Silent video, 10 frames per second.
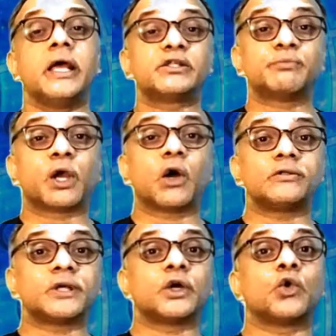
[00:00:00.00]
is
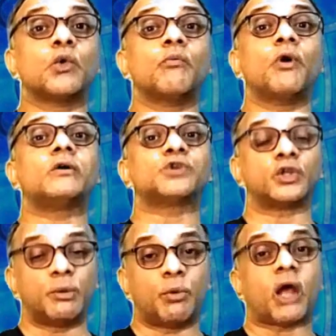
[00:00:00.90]
because the groom was,
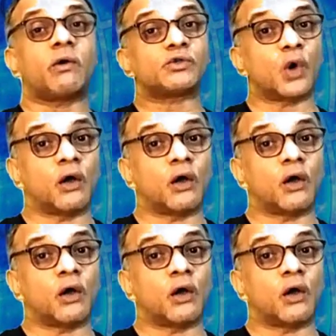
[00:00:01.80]
or the boy was,